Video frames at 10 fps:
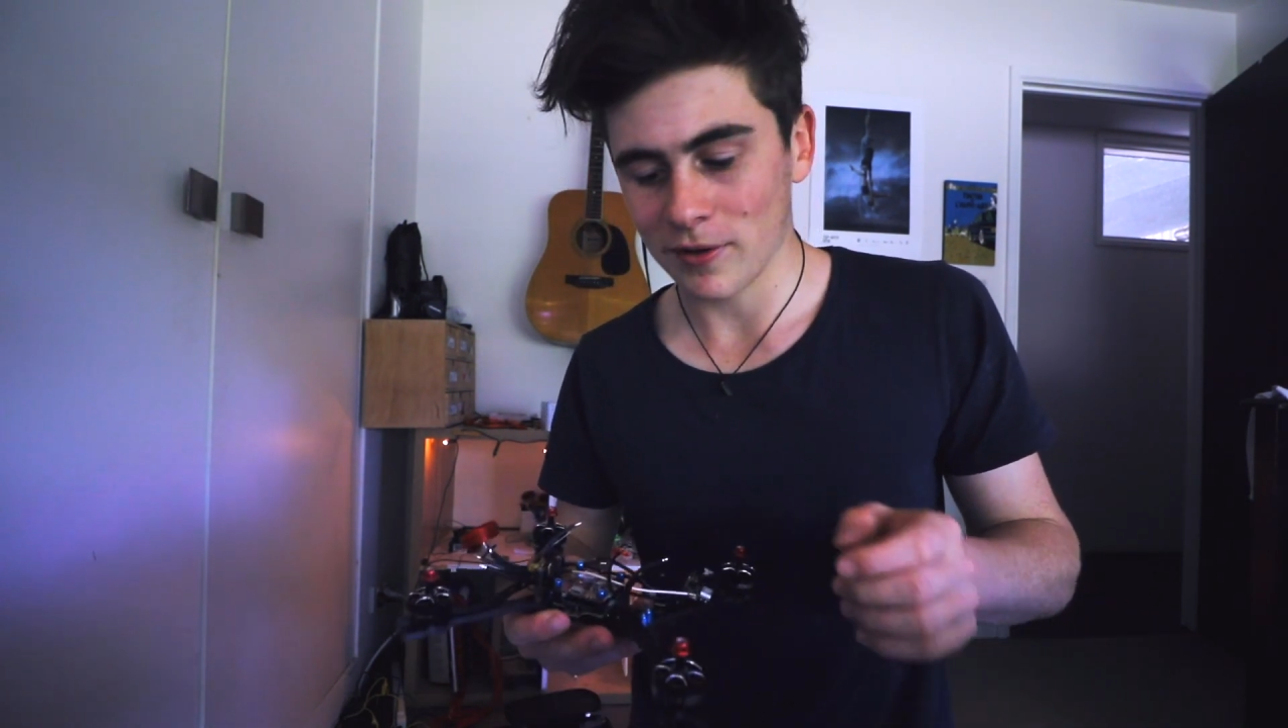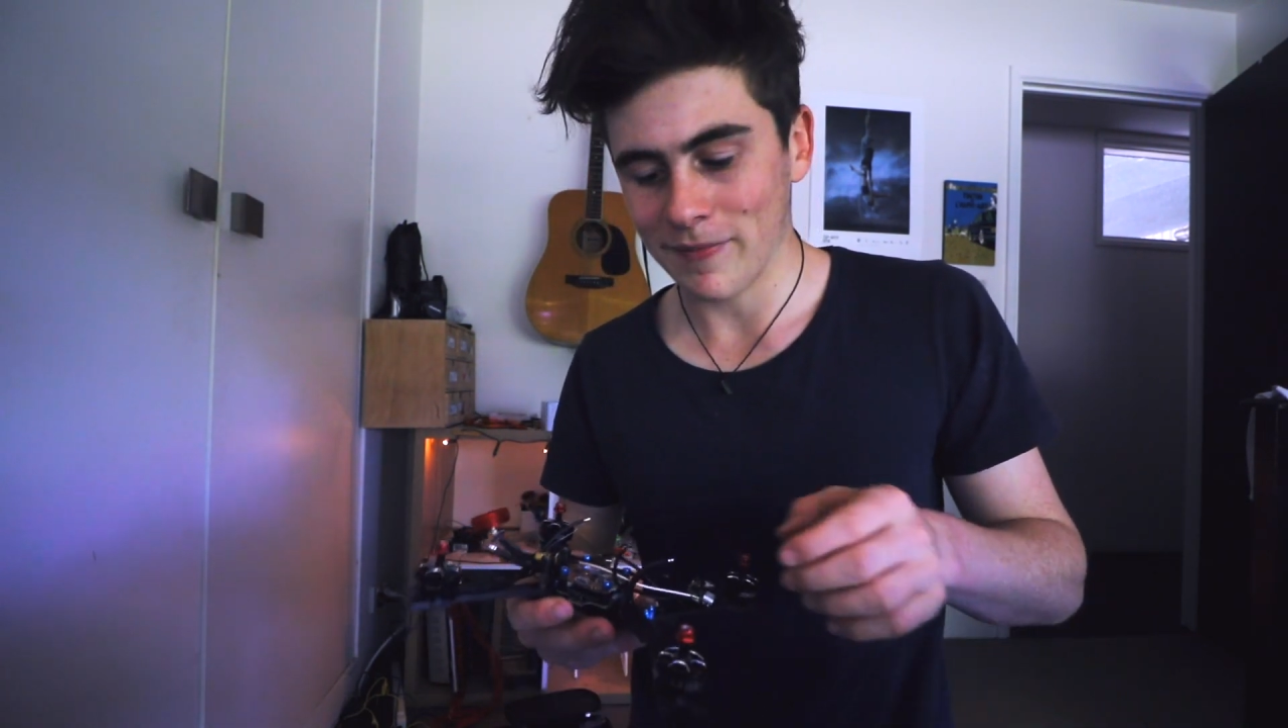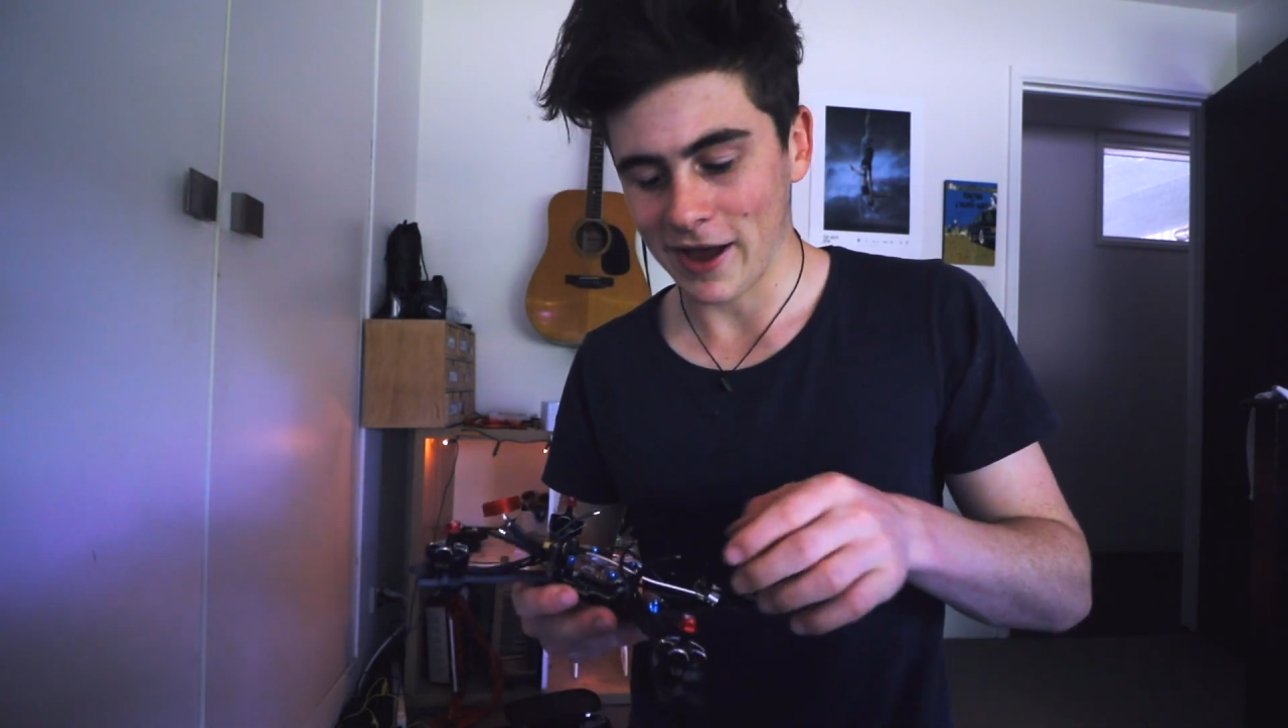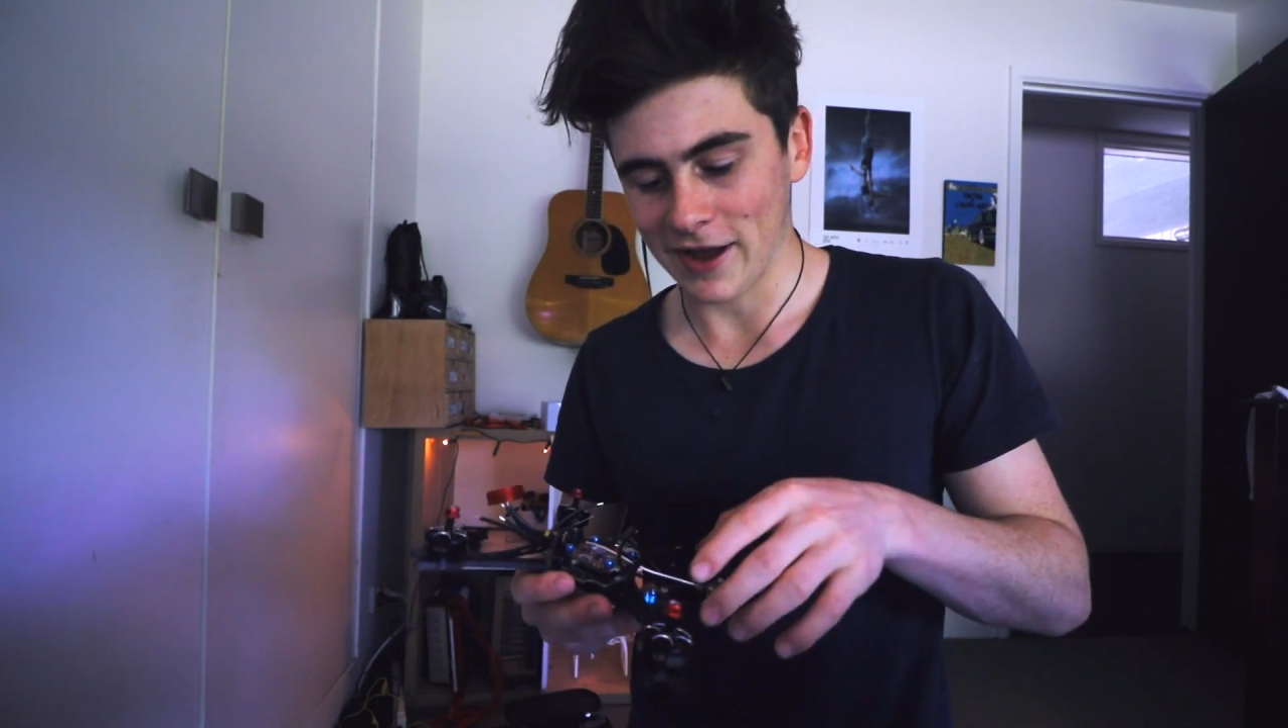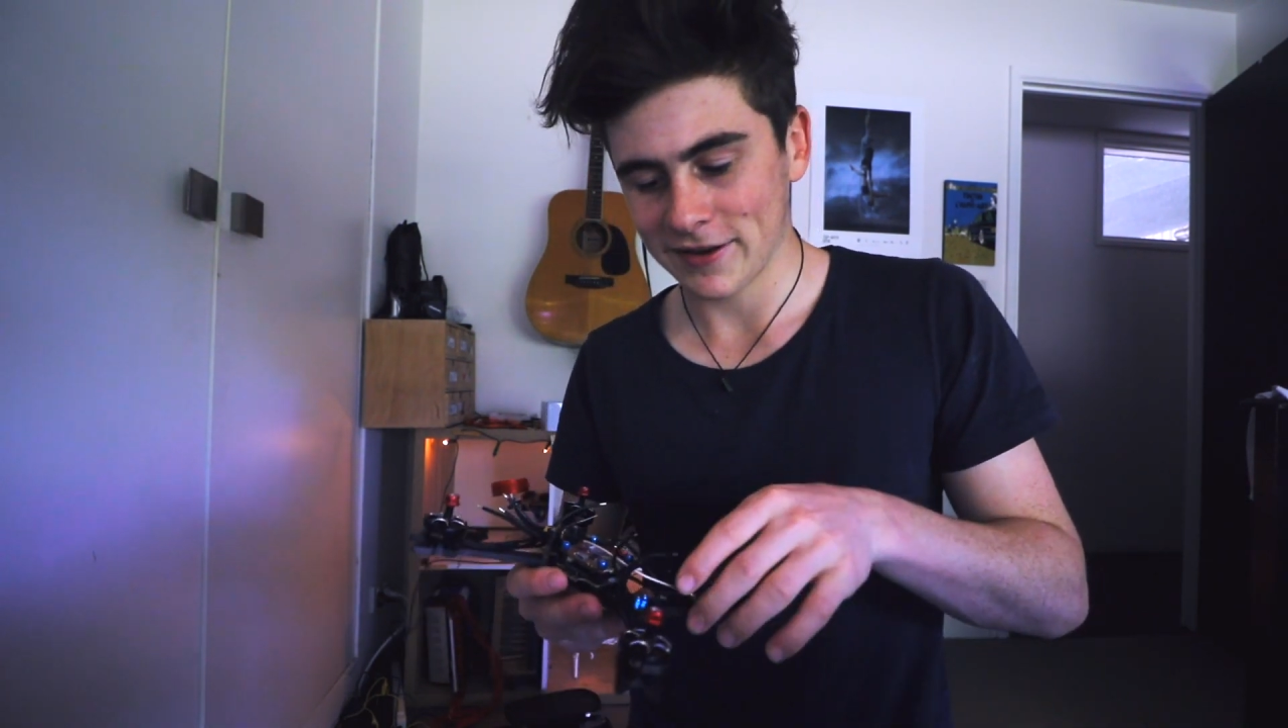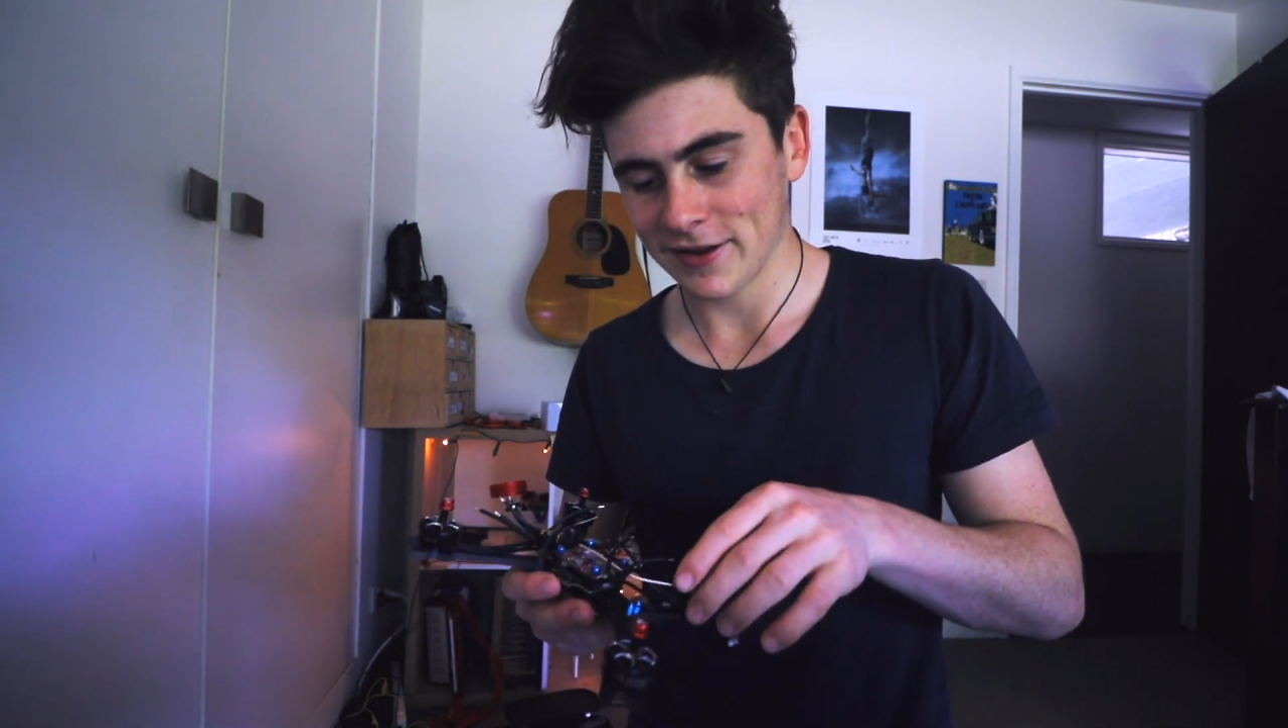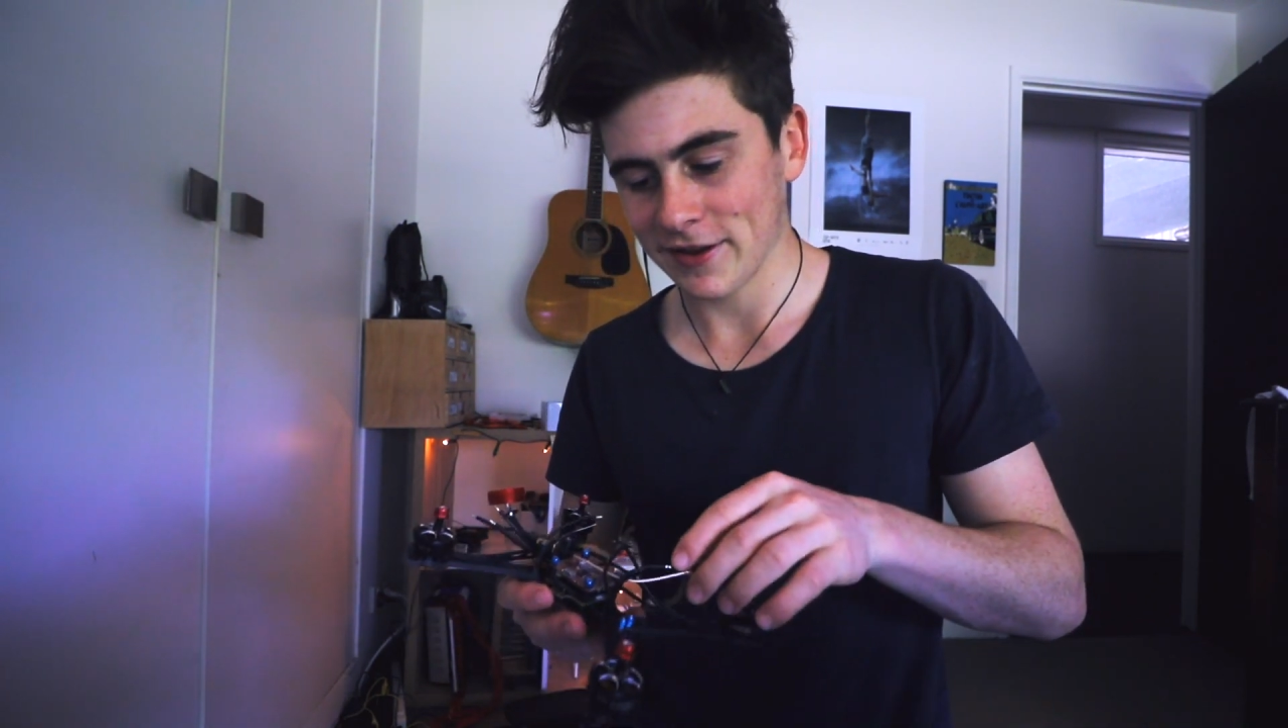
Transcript: about